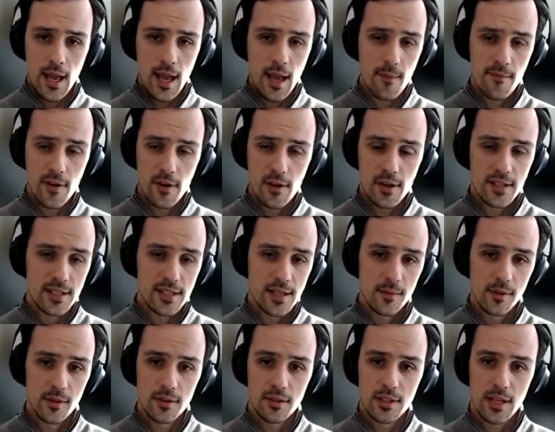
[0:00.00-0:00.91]
um, very
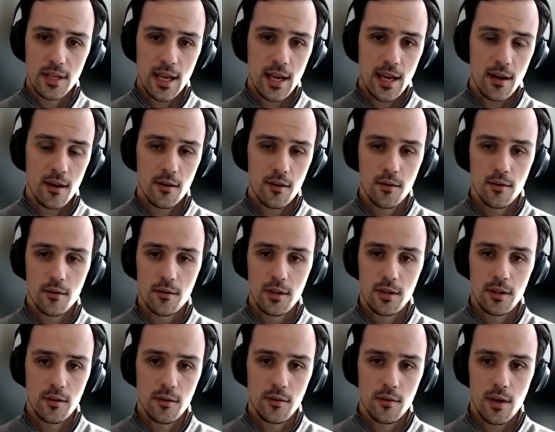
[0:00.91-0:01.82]
similar to how
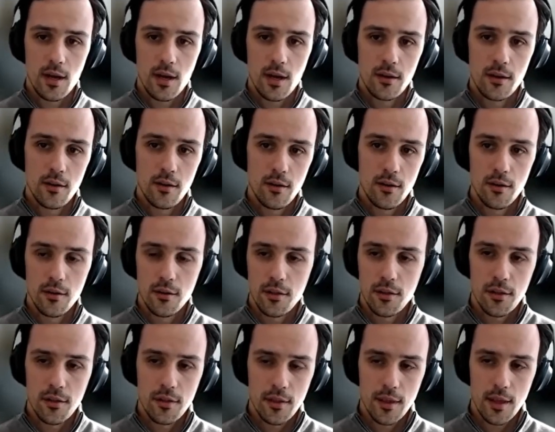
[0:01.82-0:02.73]
you know on
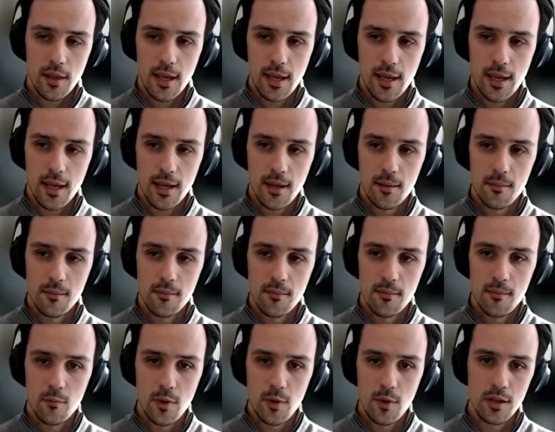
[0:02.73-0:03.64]
Earth
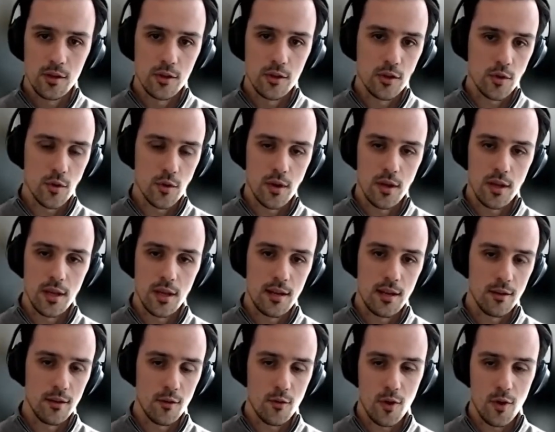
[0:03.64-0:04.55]
um, we enjoy
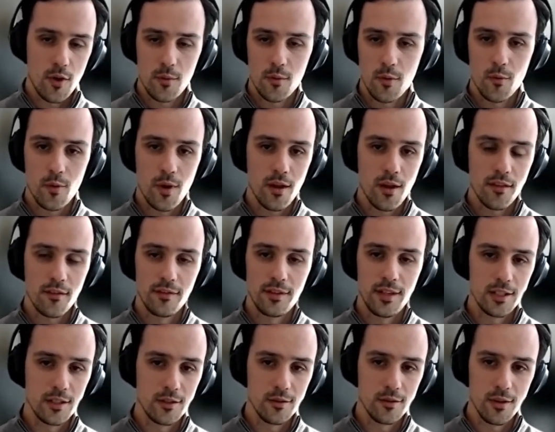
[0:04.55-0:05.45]
an incredible wealth of
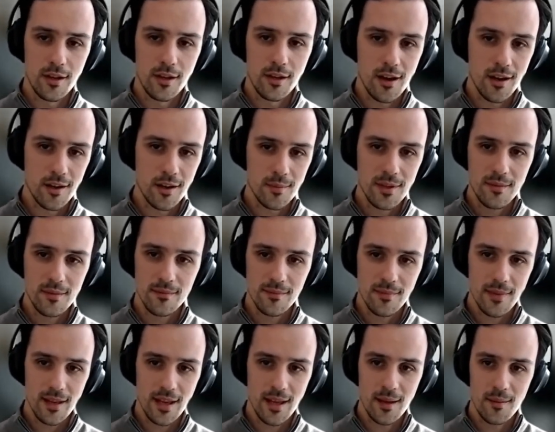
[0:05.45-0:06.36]
digital economy,
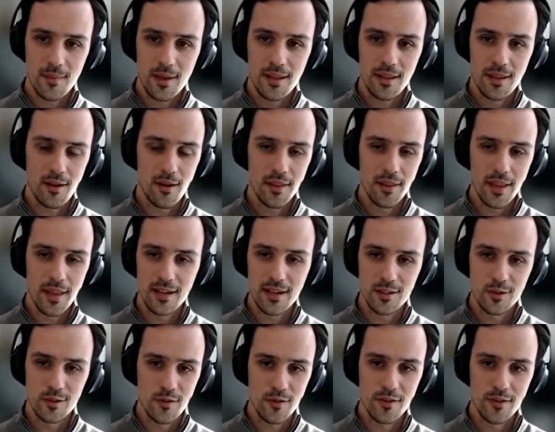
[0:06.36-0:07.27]
um, and all that
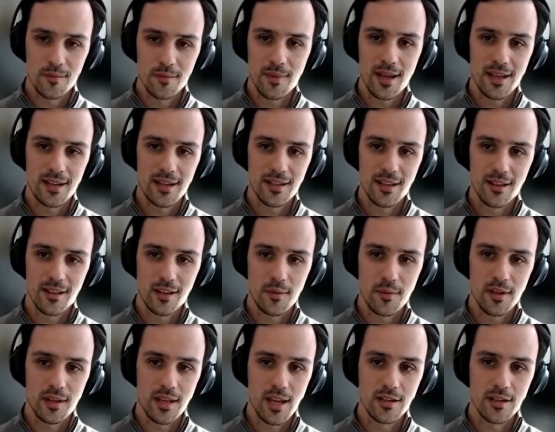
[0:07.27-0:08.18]
is driven by a
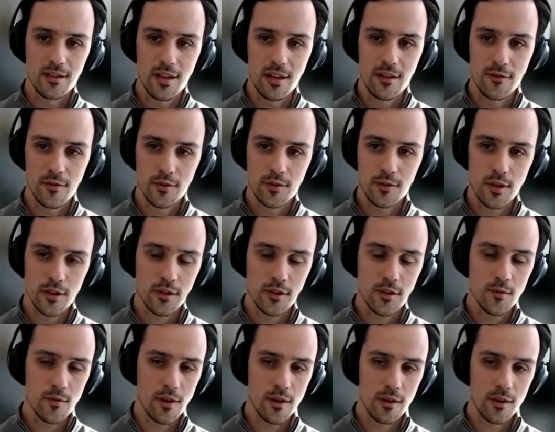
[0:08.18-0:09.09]
telecommunication
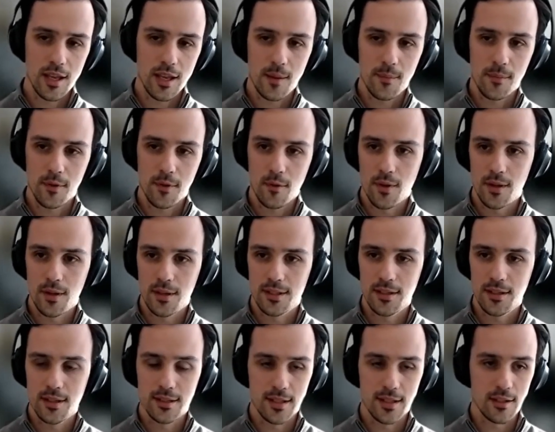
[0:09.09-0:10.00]
infrastructure. While Kepler
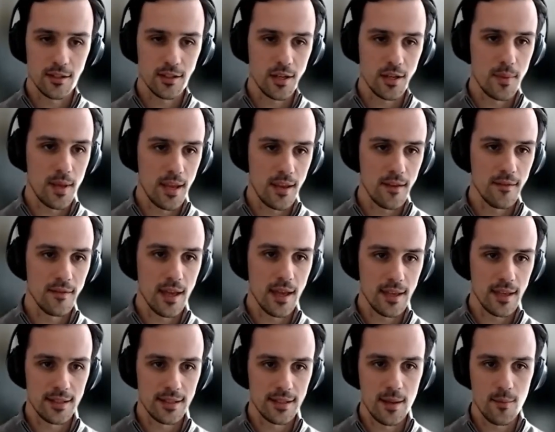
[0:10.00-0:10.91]
wants to essentially pave
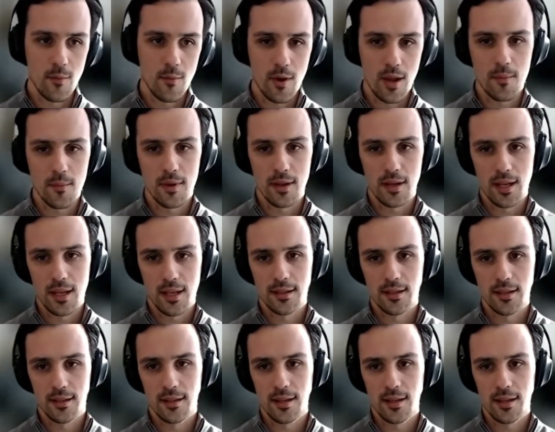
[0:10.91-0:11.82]
that same way, but
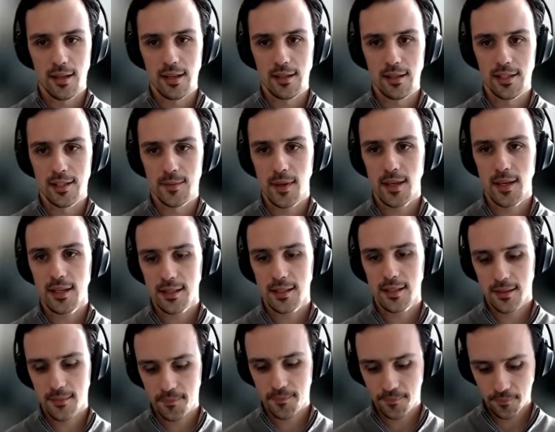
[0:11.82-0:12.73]
in in
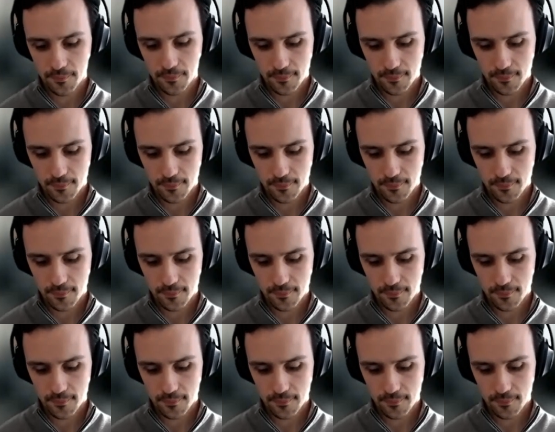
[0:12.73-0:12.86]
space.